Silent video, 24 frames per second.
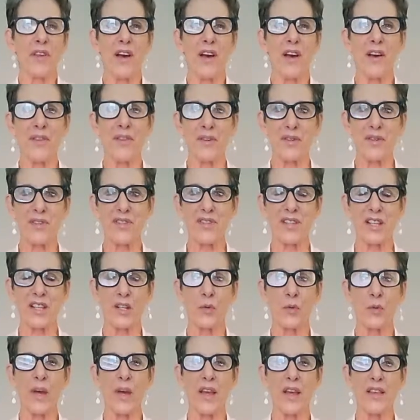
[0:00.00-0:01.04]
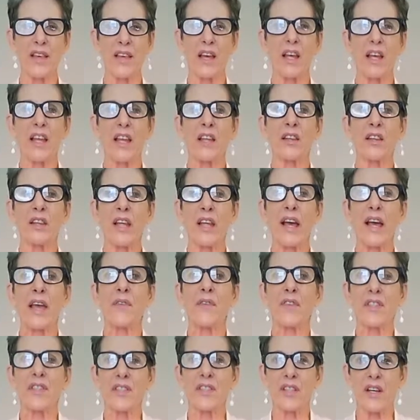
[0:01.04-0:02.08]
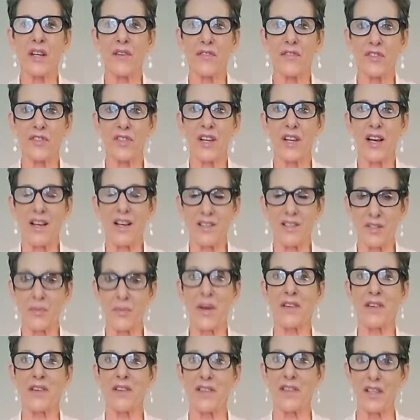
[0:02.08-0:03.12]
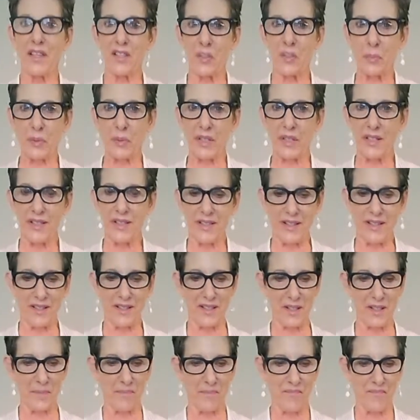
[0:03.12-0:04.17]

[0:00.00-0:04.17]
others in a way that enlivens us rather than depletes us.